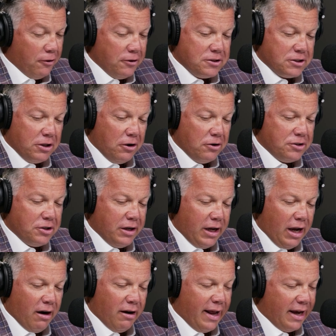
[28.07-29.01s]
disclosure,
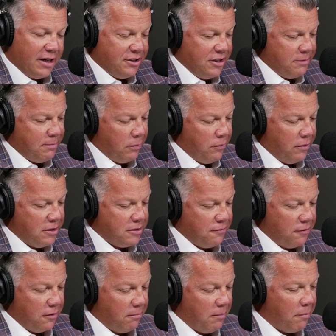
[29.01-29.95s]
Garrett actually has been with us
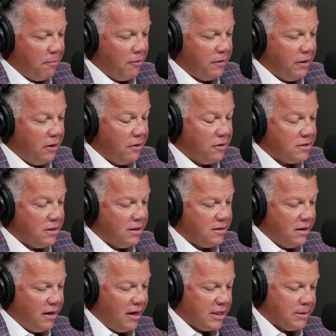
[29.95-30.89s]
for a number of years and is
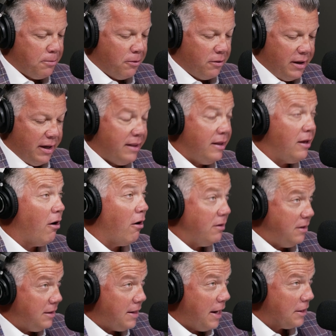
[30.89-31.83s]
an expert in the
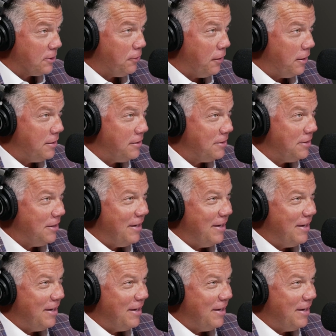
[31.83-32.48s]
R&D tax credits.